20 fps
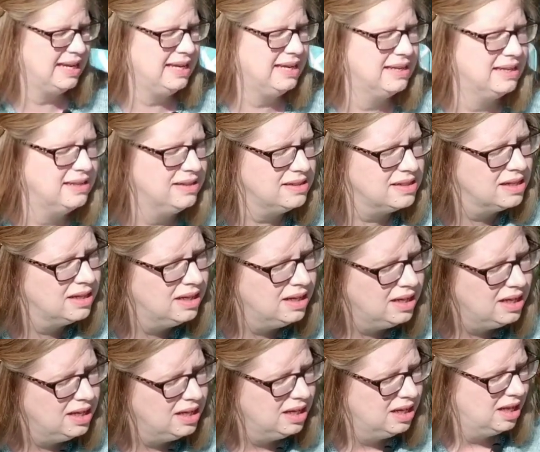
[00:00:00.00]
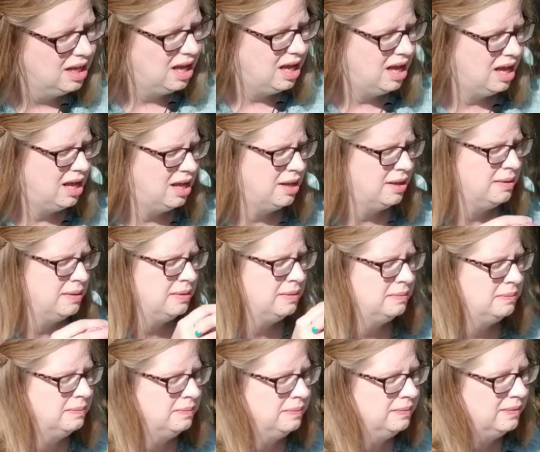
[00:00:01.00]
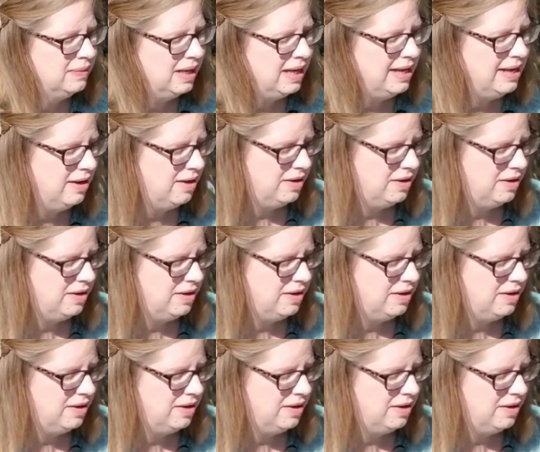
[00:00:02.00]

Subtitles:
And I